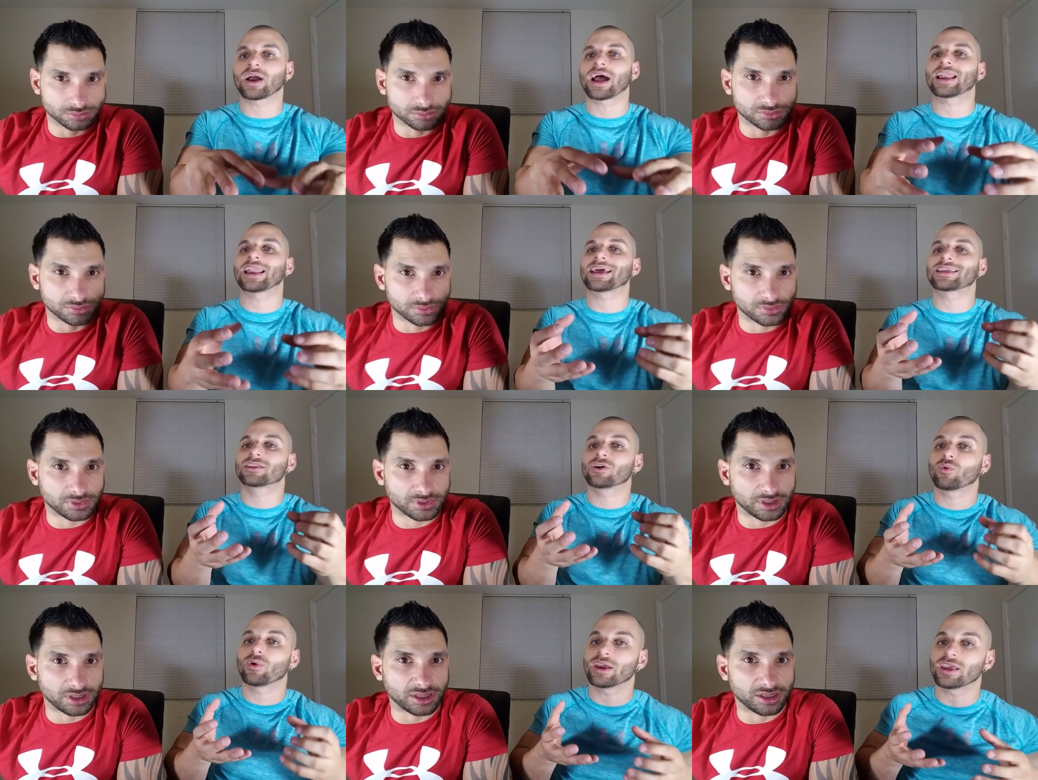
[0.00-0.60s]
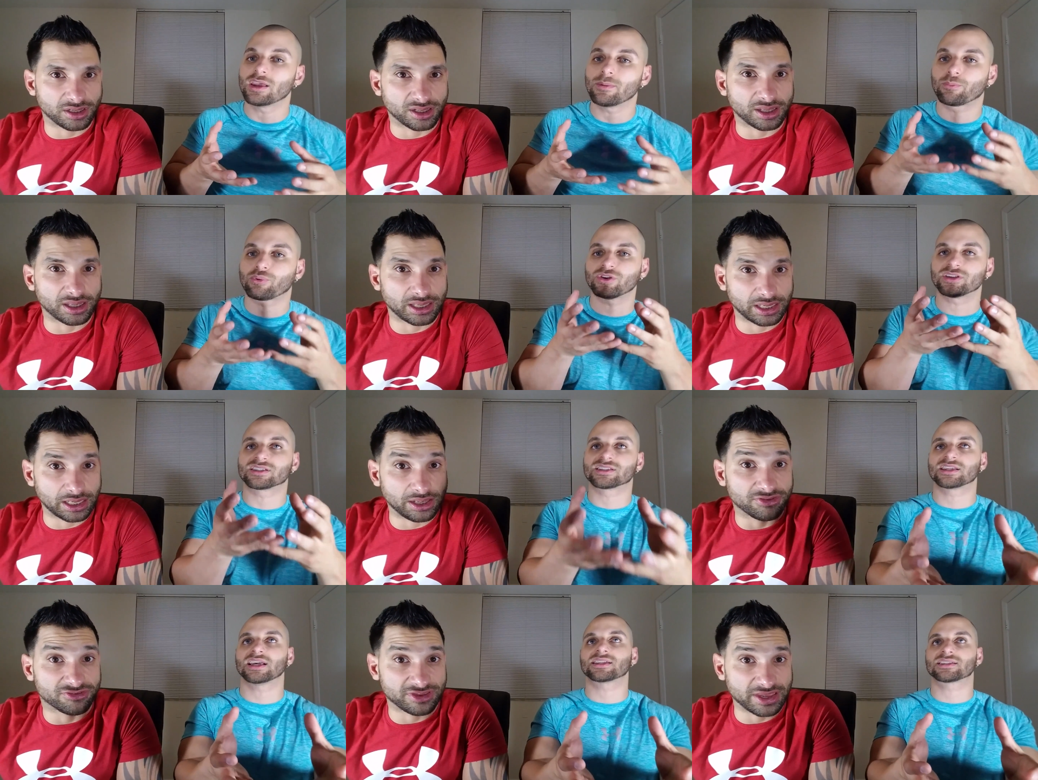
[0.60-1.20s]
Speaker 1: I like the way he the,
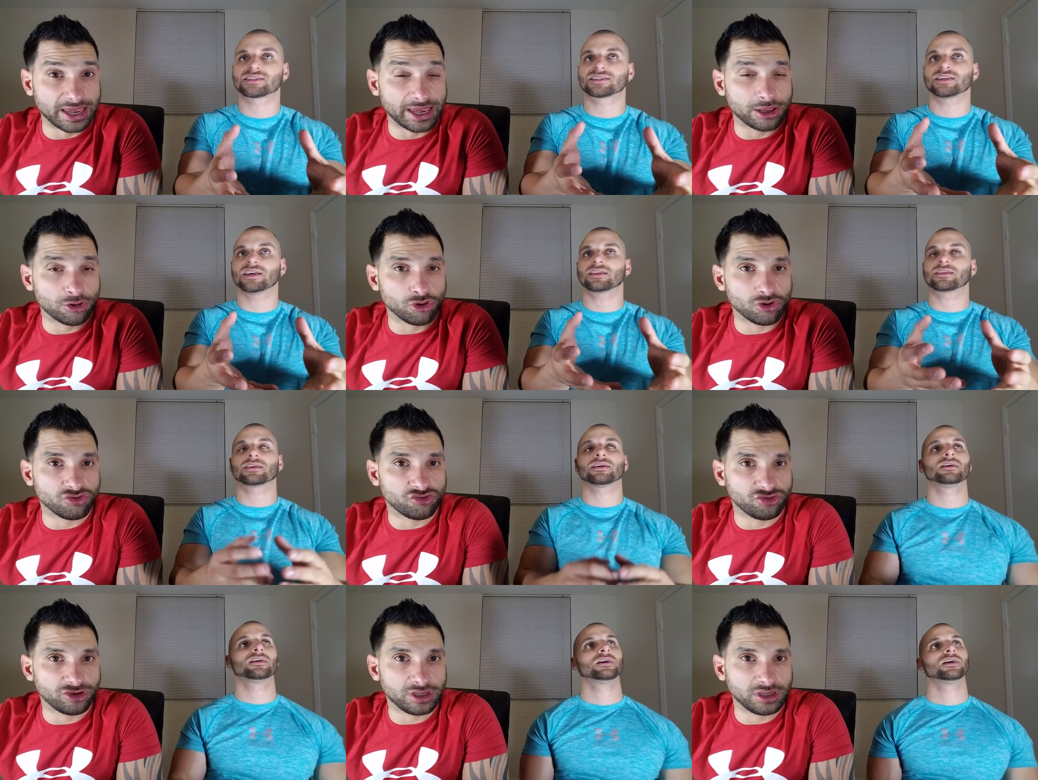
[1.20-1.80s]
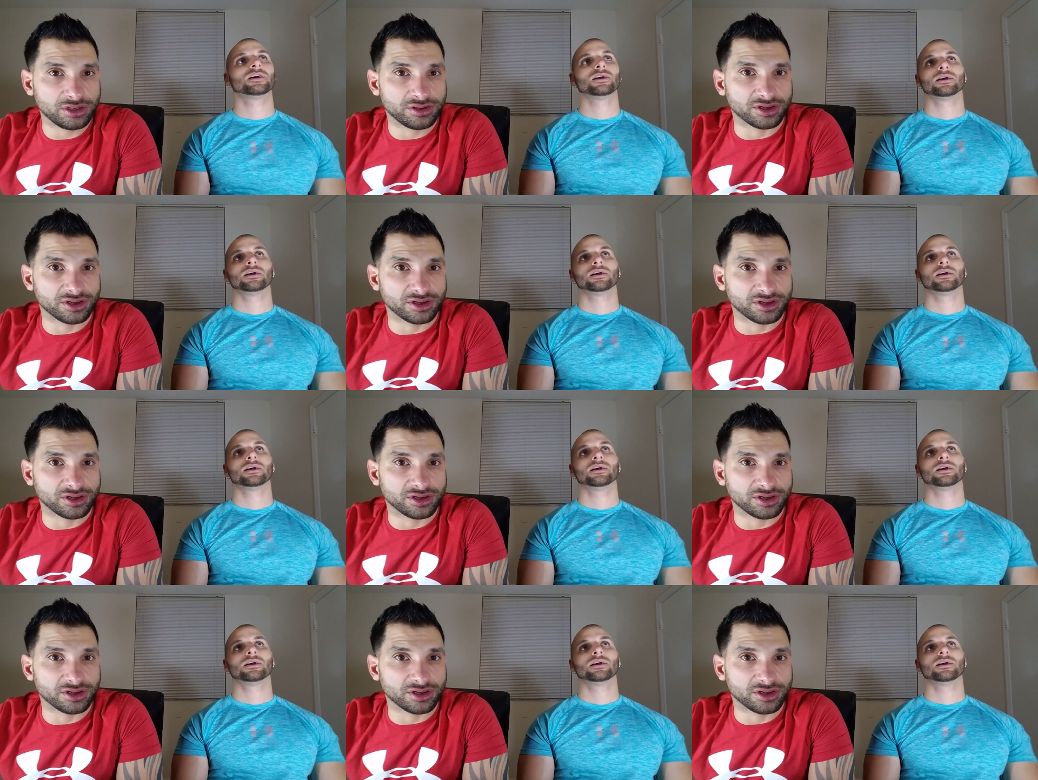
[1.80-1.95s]
presents his energy, it.